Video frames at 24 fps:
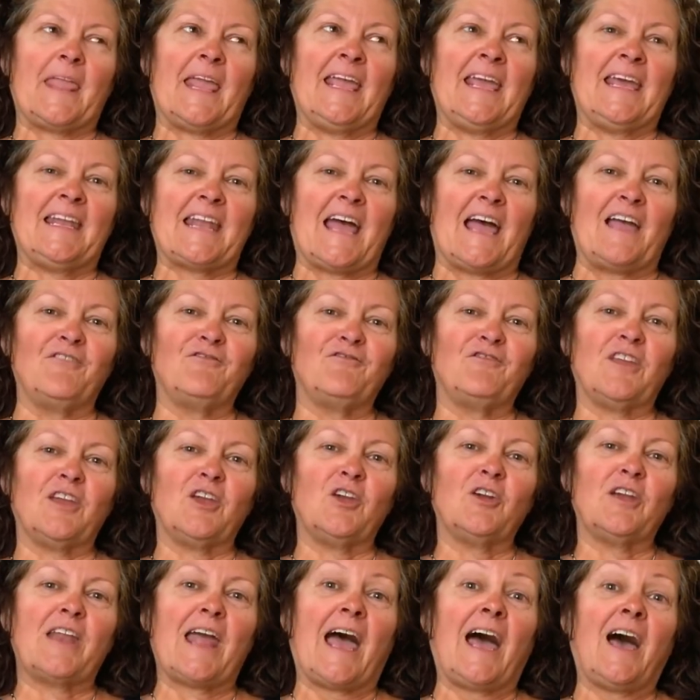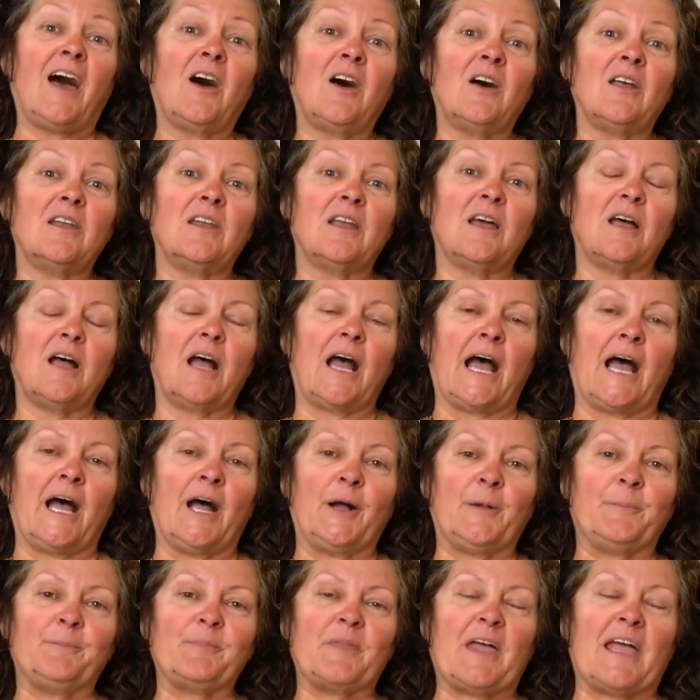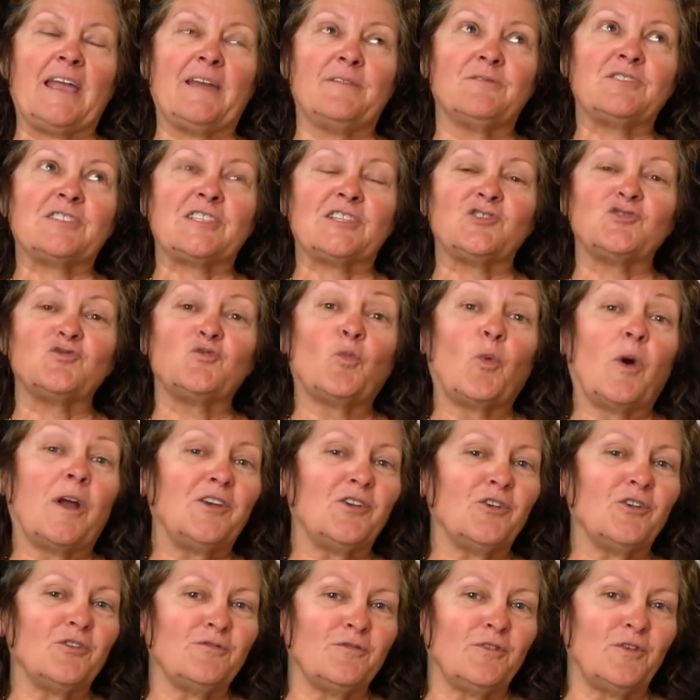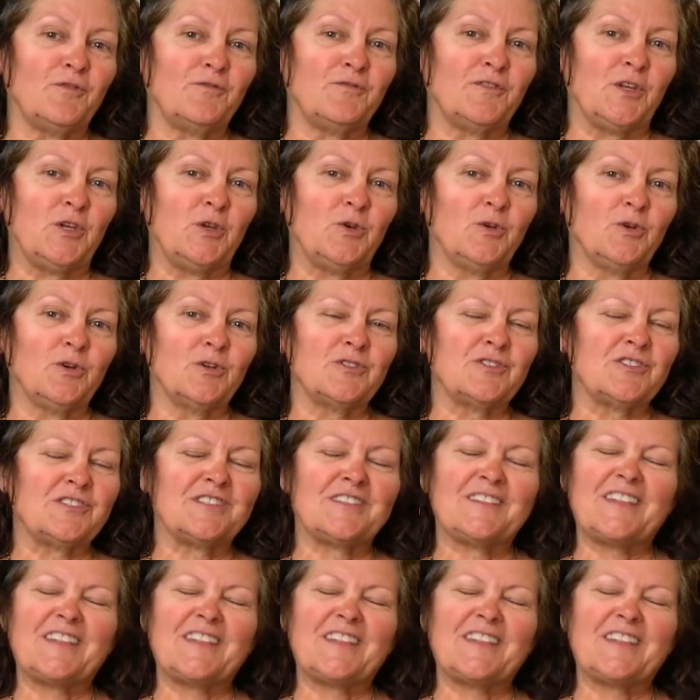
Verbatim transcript: and I figured out um, I have such wonderful viewers.